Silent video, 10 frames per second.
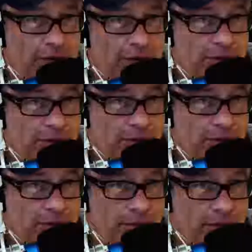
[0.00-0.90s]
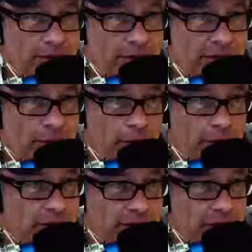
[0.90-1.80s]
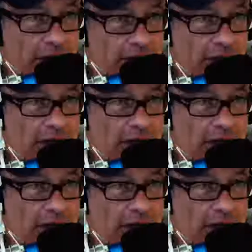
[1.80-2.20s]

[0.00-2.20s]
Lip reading: to support it, because the